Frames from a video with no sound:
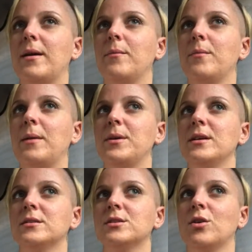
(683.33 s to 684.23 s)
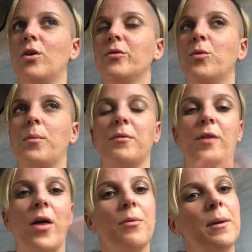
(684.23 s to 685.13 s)
maybe it's not overwhelming for
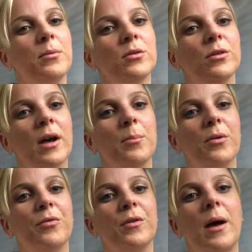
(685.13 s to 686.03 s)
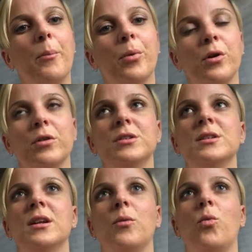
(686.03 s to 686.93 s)
other people to look at, but for that
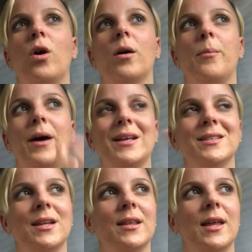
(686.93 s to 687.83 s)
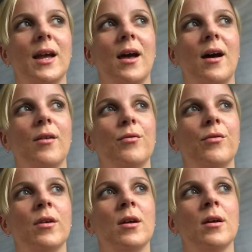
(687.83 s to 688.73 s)
person and what capacity they have
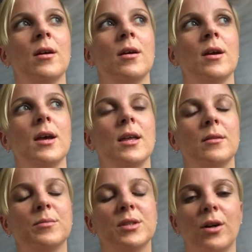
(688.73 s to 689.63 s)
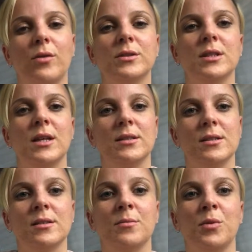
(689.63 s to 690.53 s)
in themselves and their
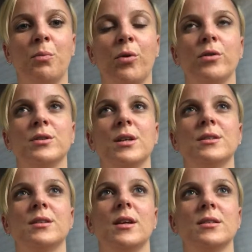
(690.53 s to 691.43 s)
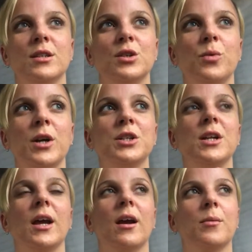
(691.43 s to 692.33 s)
system to process that situation,
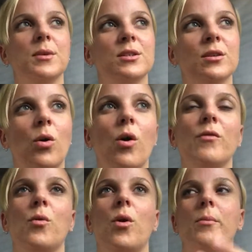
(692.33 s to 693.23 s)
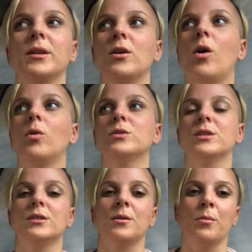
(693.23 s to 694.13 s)
it can be so overwhelming. The whole
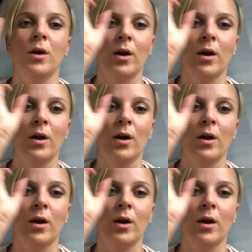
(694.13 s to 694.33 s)
system